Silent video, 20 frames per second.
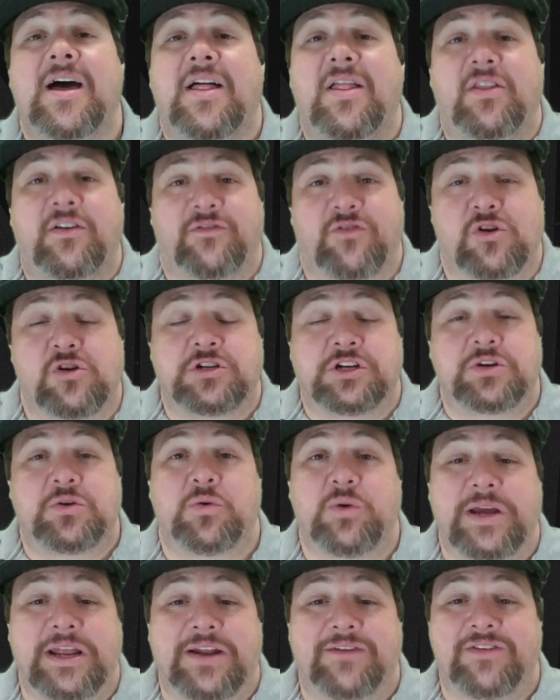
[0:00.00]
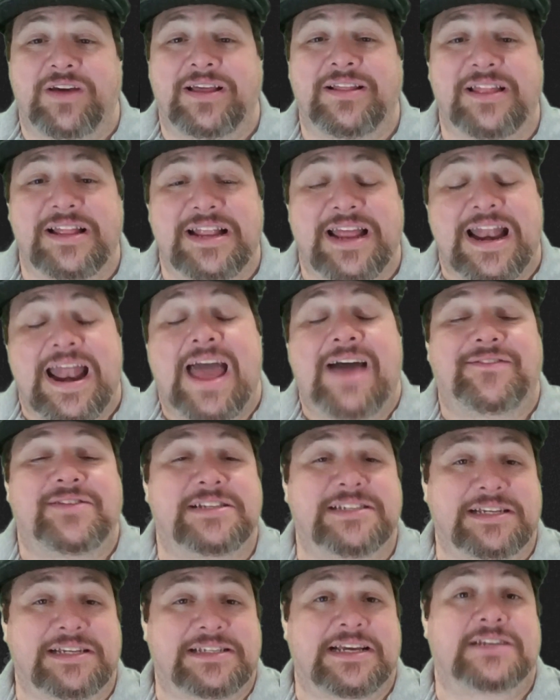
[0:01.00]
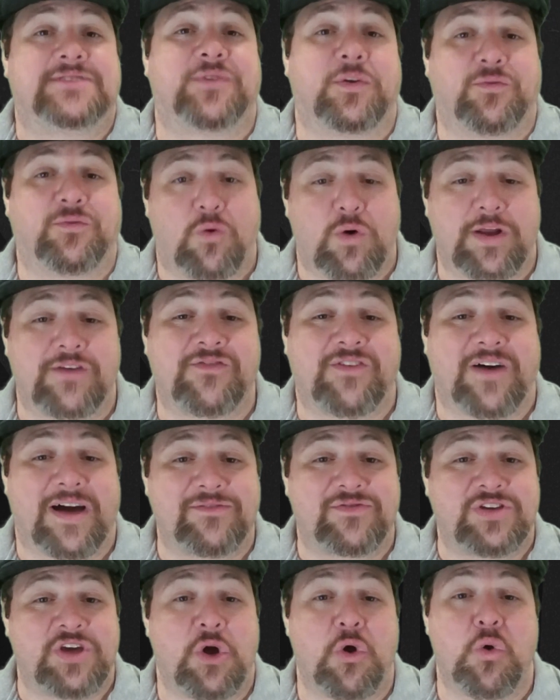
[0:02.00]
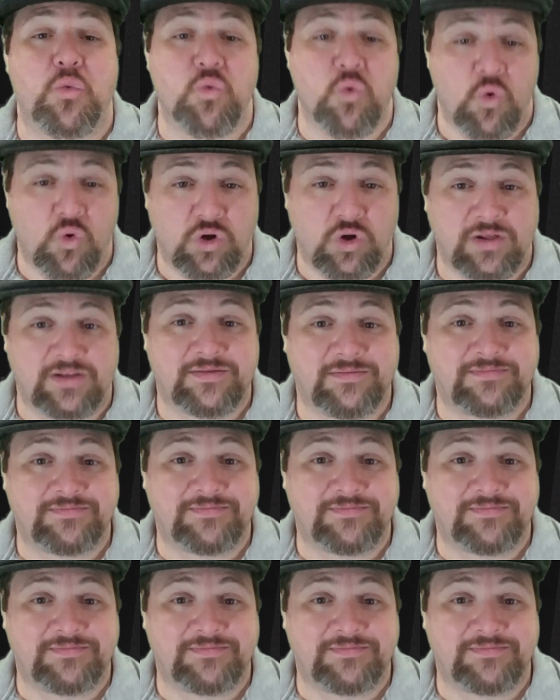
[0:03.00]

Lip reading: the Virgin Queen of England and have a successful 45-year rule.